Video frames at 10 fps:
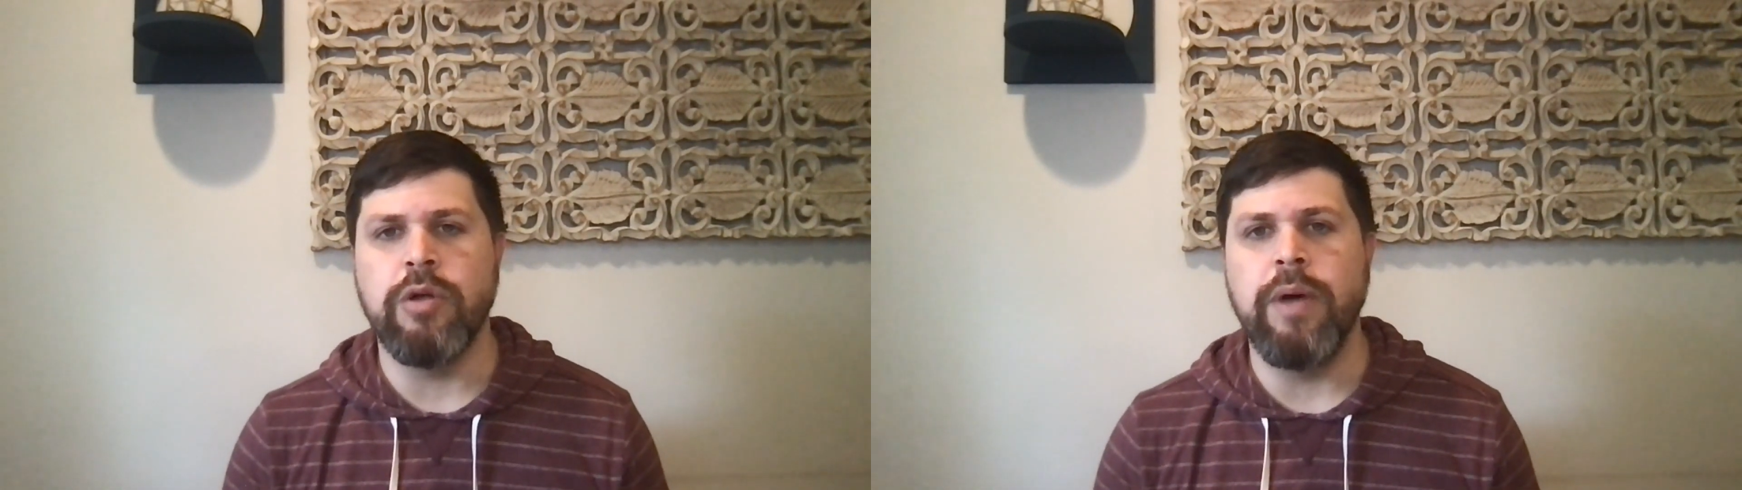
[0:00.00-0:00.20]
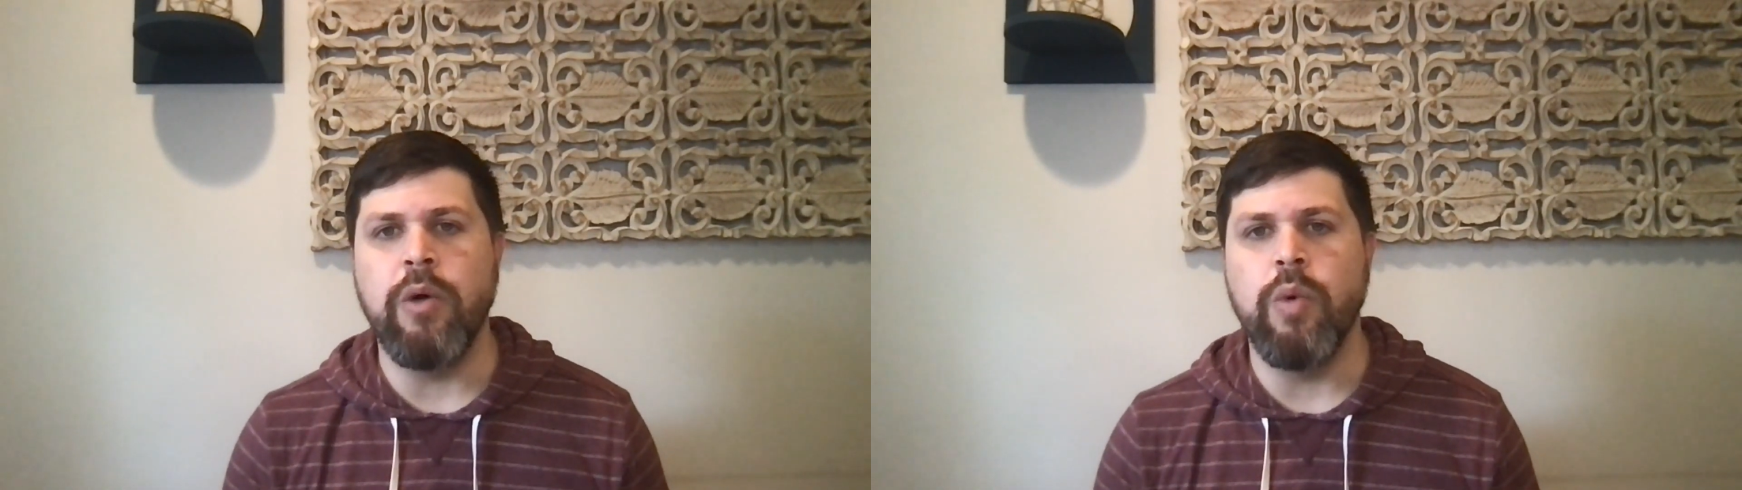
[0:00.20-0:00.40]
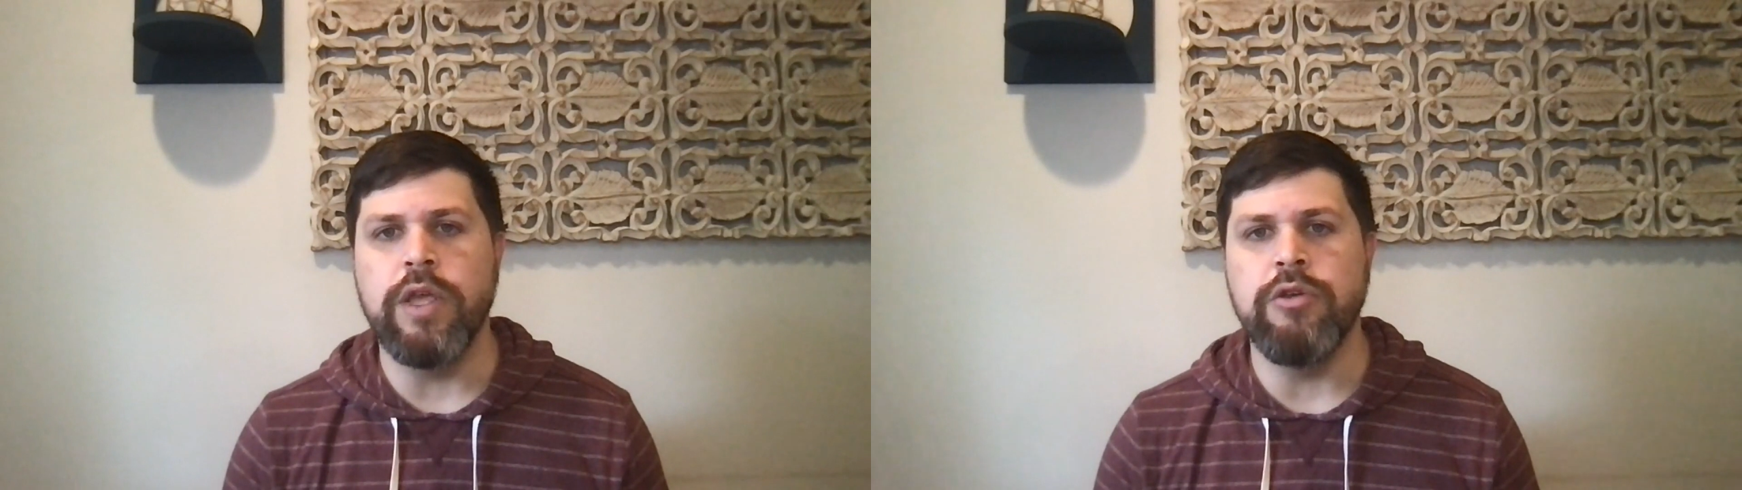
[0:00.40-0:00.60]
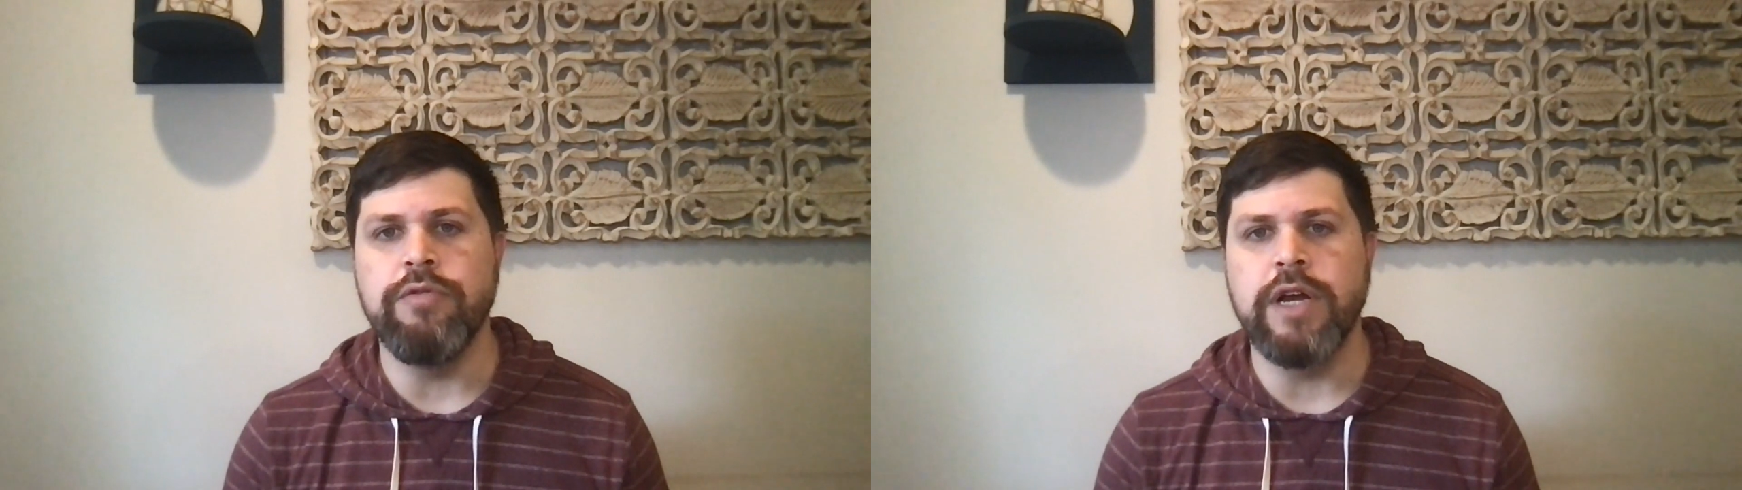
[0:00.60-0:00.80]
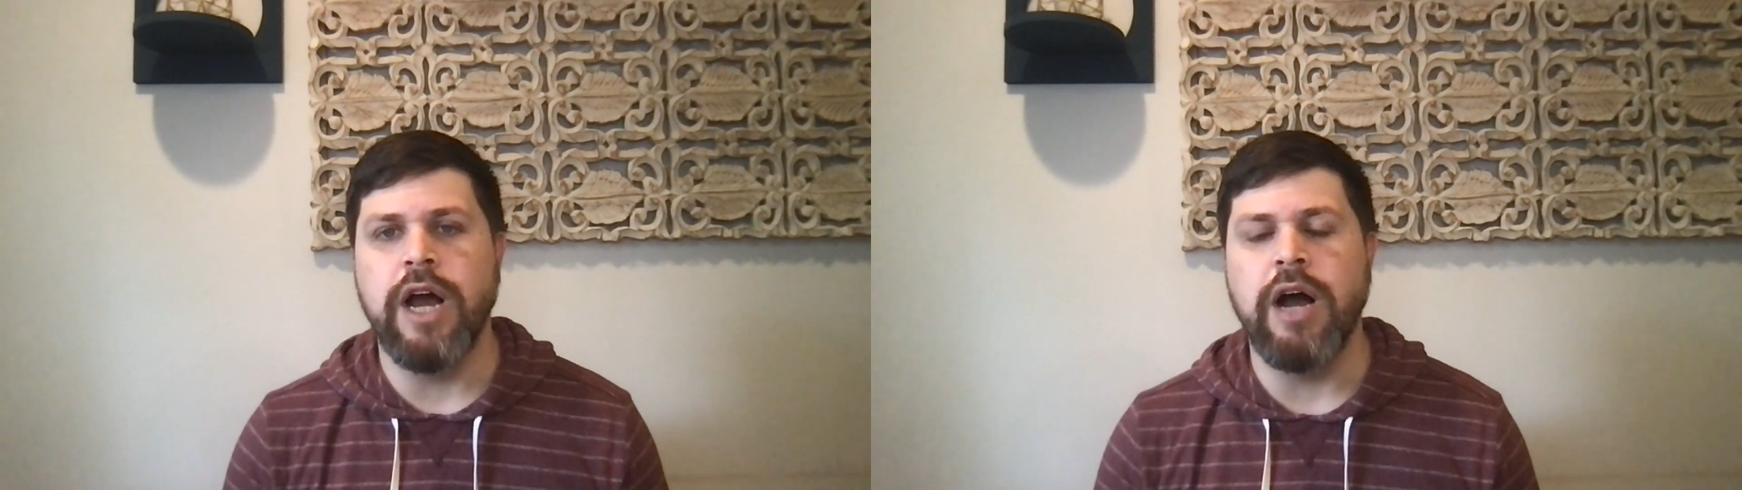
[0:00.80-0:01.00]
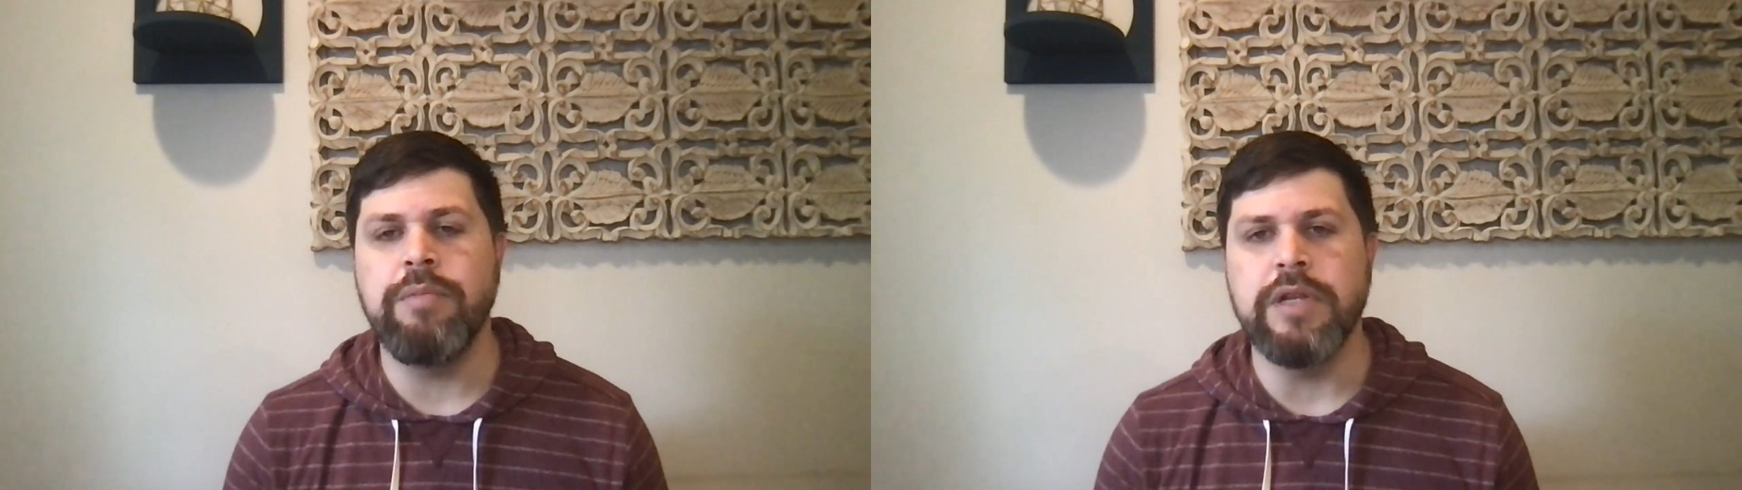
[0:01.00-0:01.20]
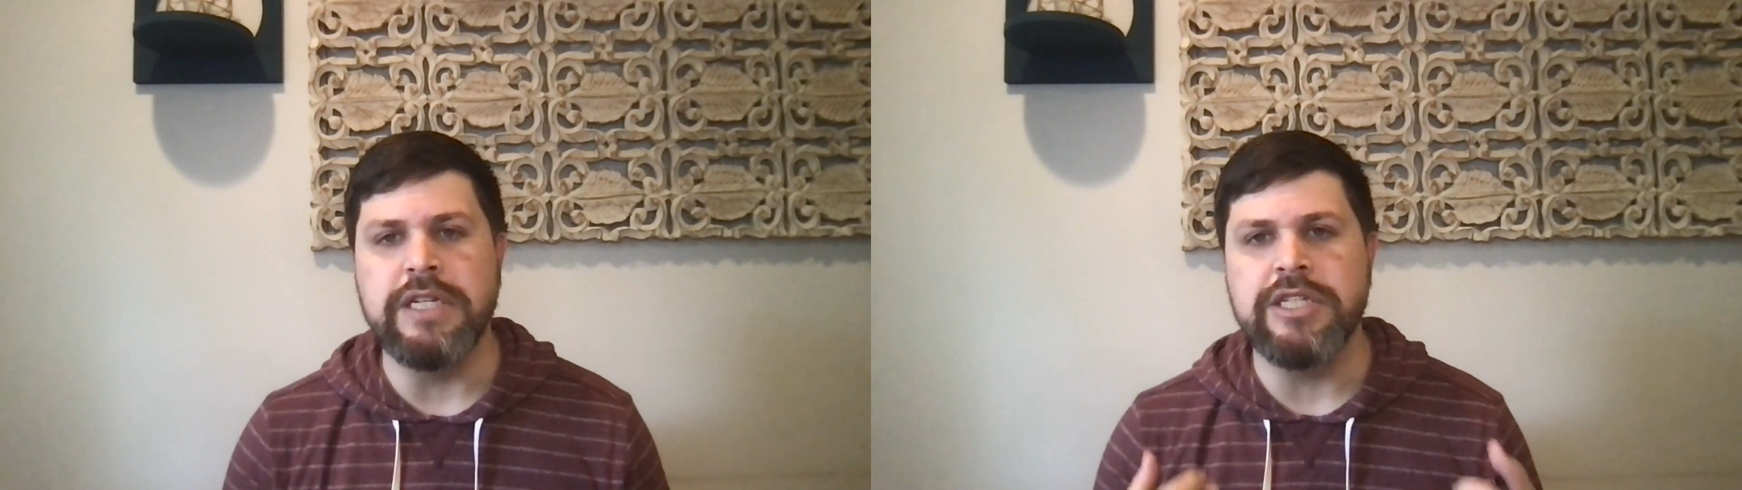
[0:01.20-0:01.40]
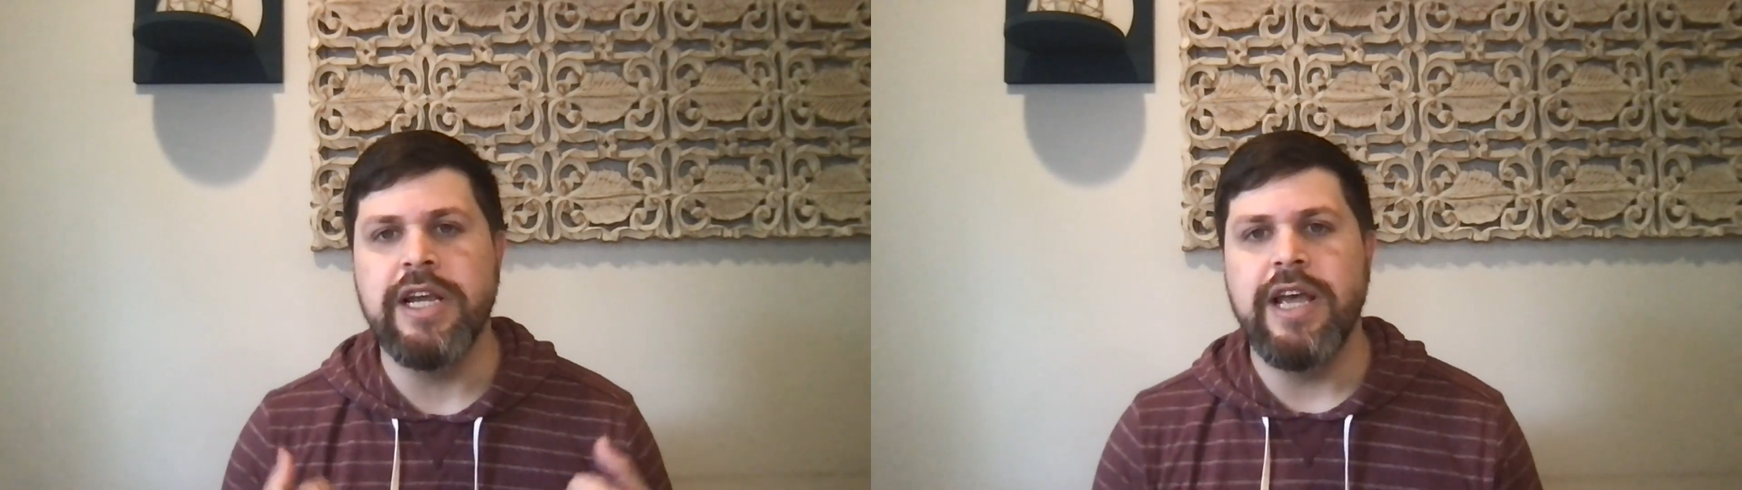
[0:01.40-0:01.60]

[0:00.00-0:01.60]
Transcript: about what you've accomplished